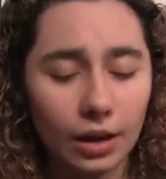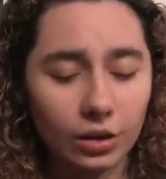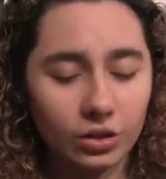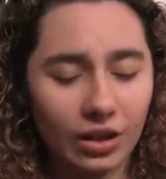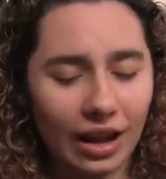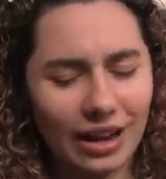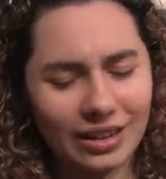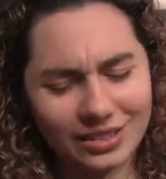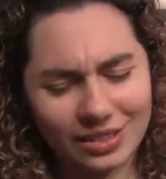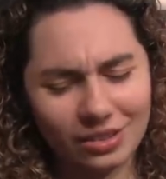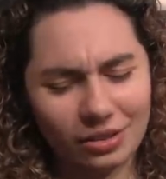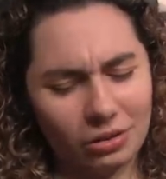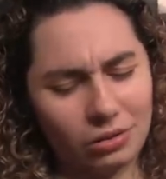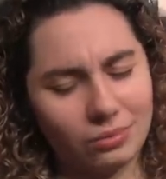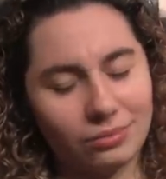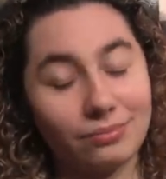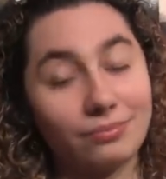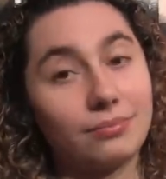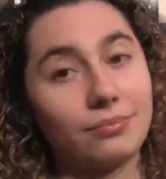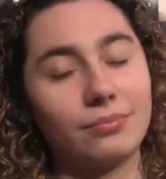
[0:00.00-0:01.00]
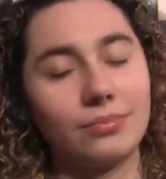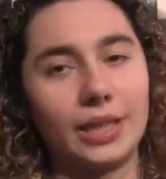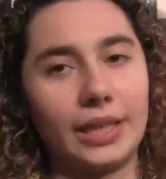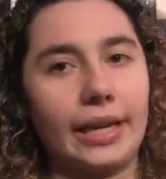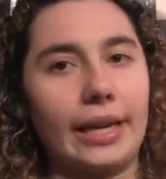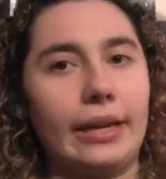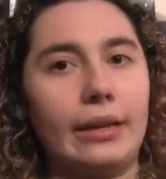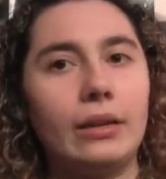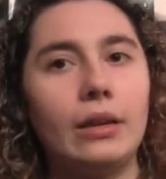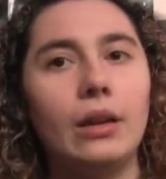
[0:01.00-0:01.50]
So that was a little
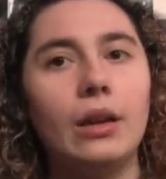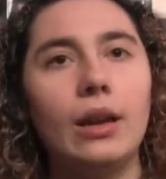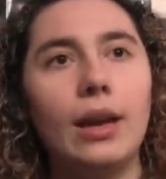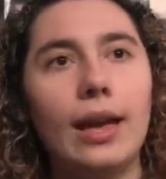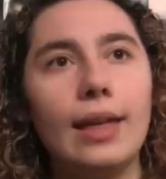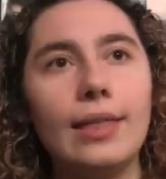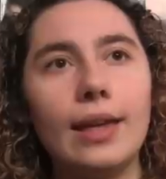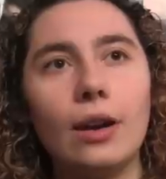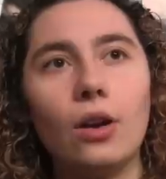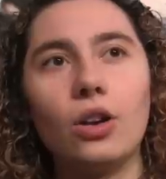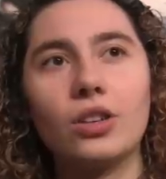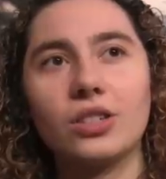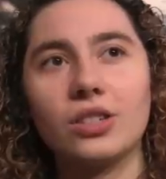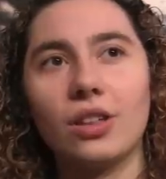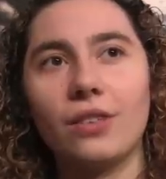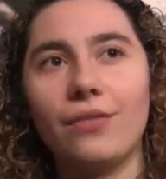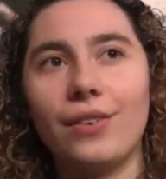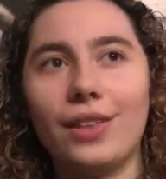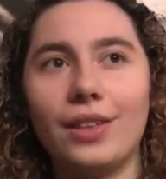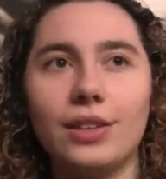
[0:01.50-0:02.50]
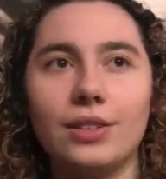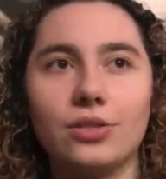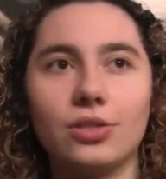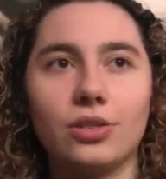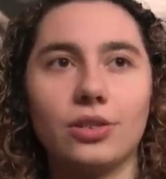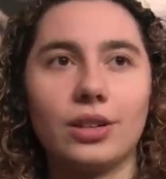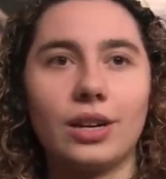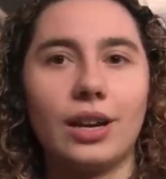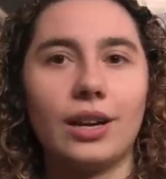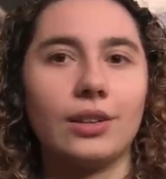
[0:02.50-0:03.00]
And then also the villains
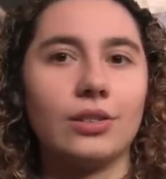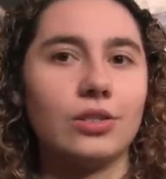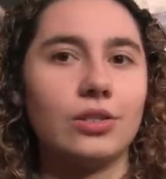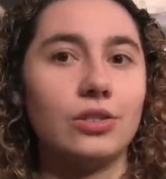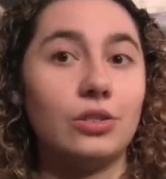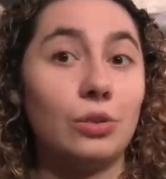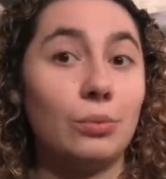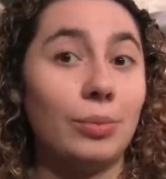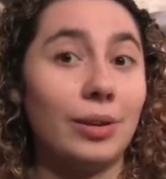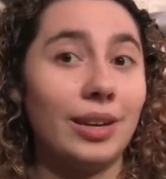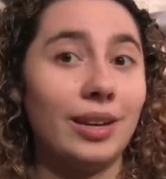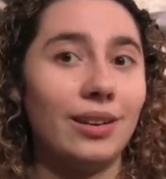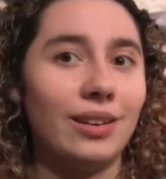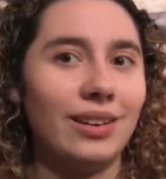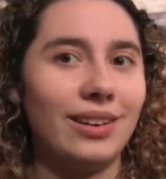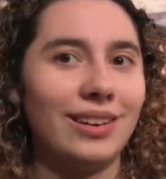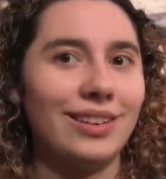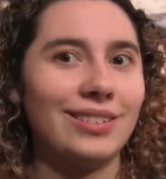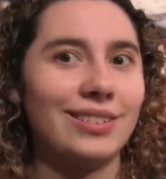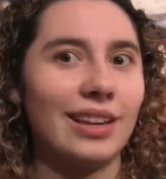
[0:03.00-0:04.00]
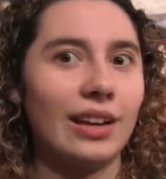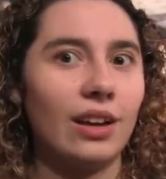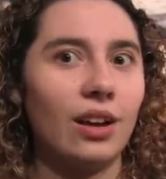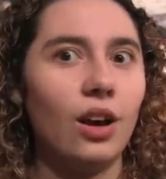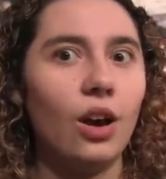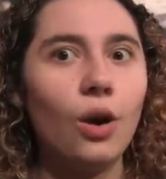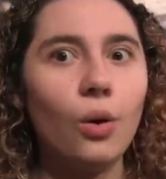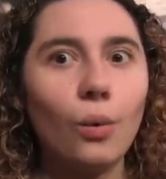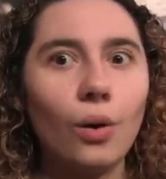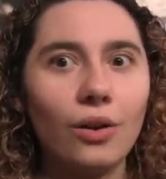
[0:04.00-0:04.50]
are kind of stupid. He's like,
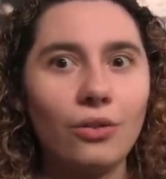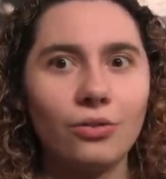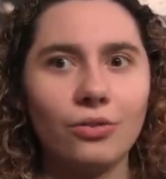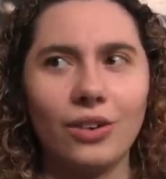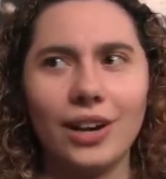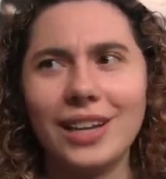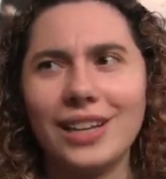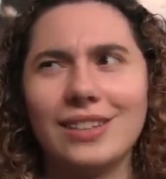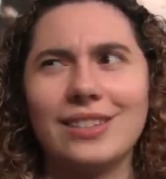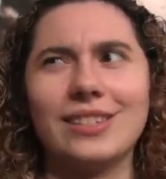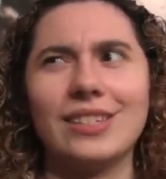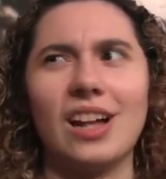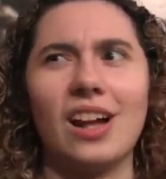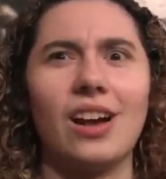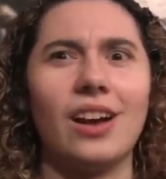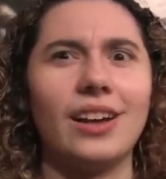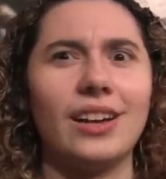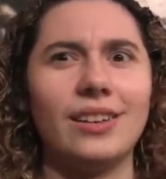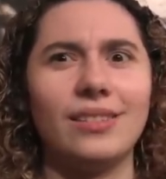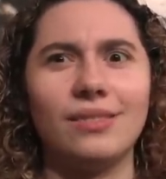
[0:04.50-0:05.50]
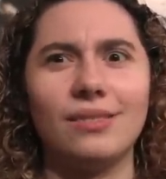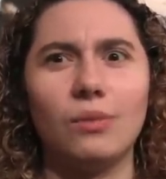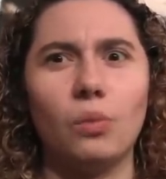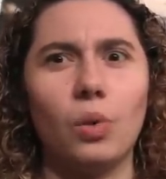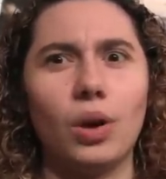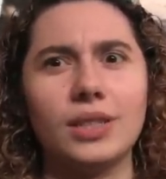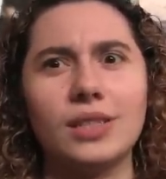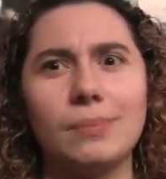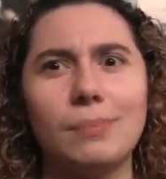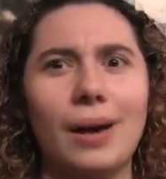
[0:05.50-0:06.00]
oh, well, Frankenstein
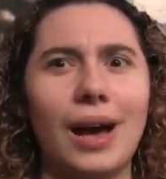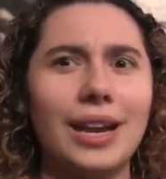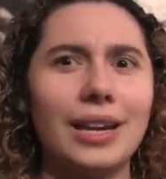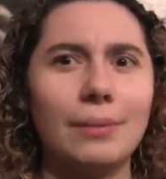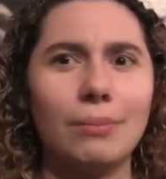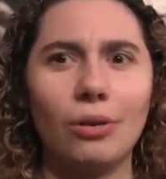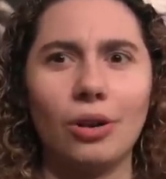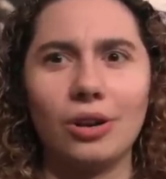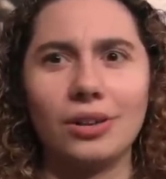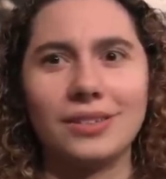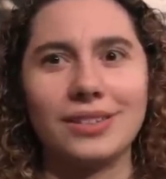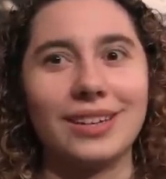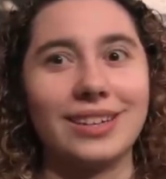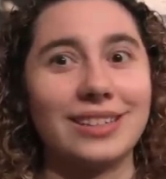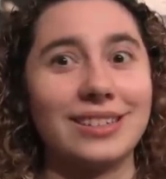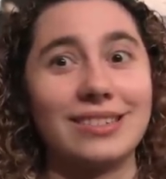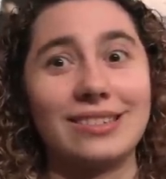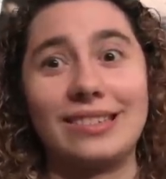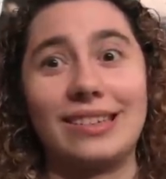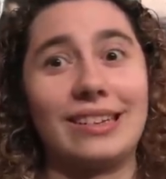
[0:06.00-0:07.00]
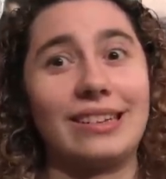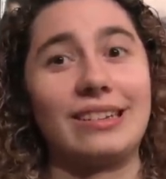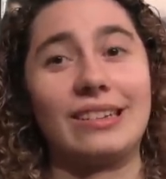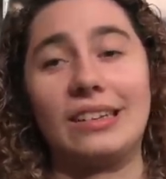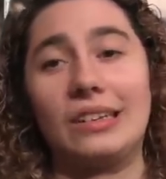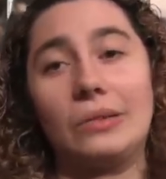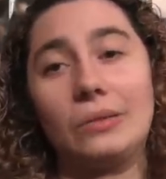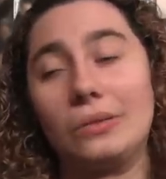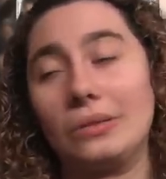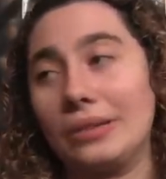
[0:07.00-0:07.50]
wants body parts. And I'm just like,
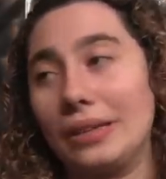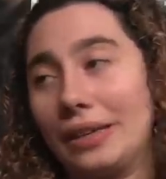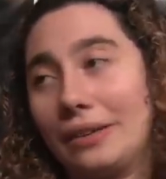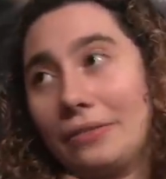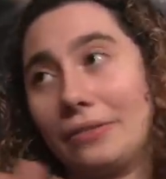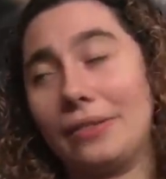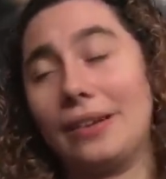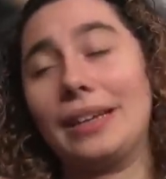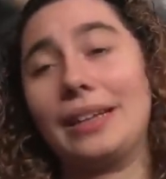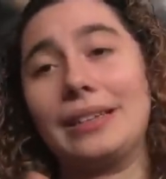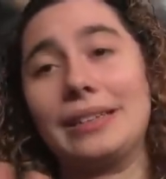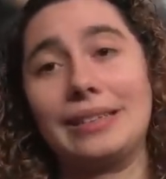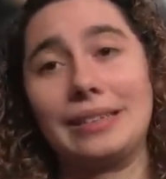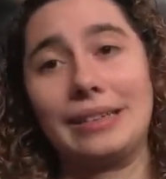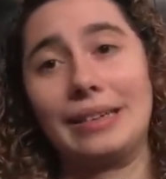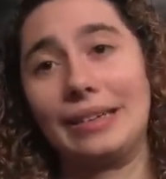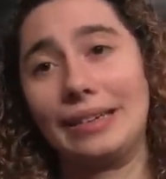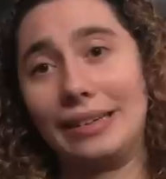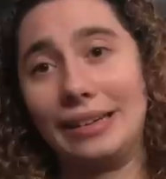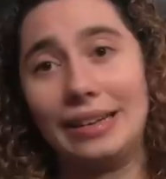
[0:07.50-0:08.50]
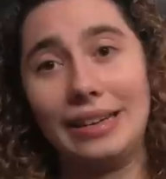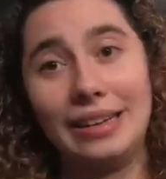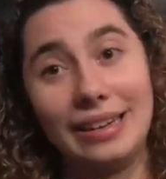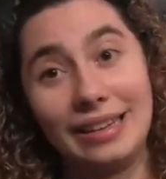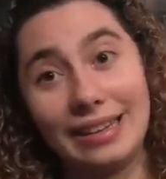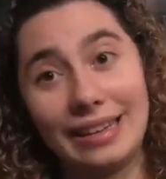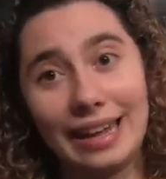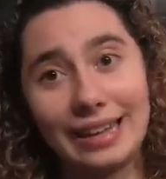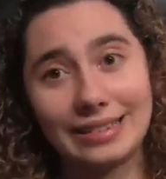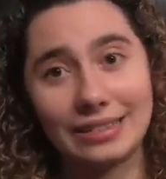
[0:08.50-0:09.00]
oh, okay, Frankenstein.
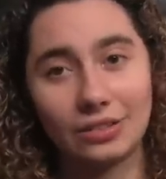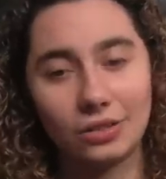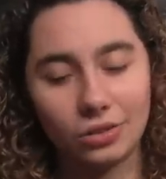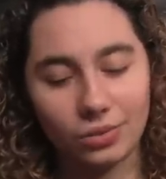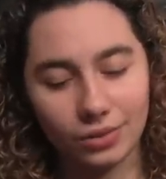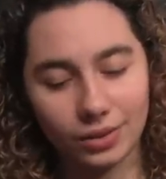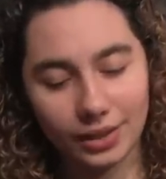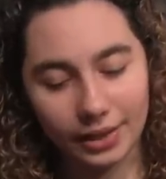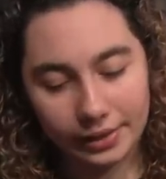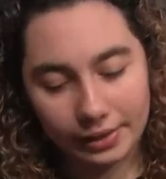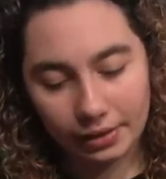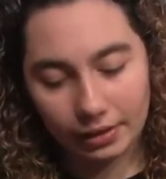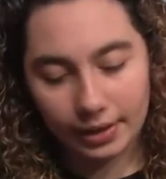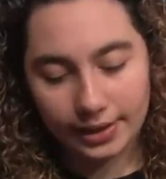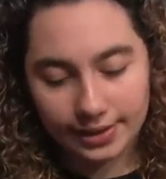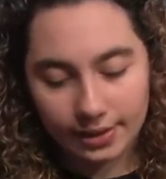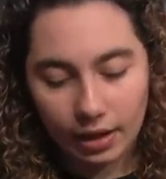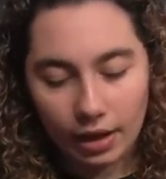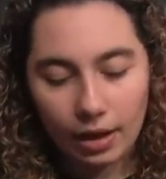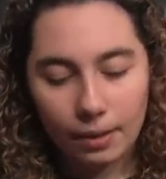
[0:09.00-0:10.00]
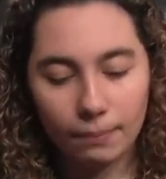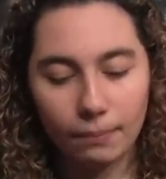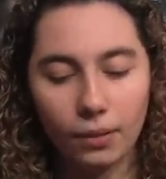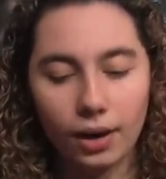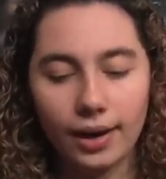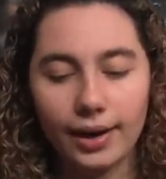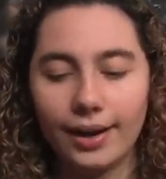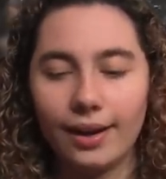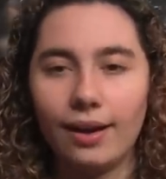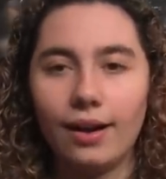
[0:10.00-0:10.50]
That's a little ridiculous.
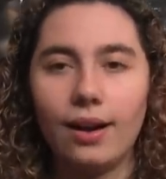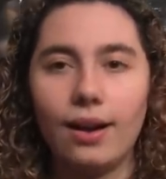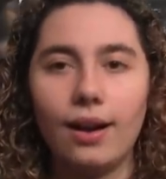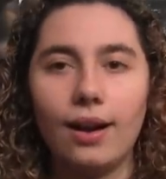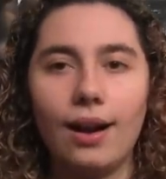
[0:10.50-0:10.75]
But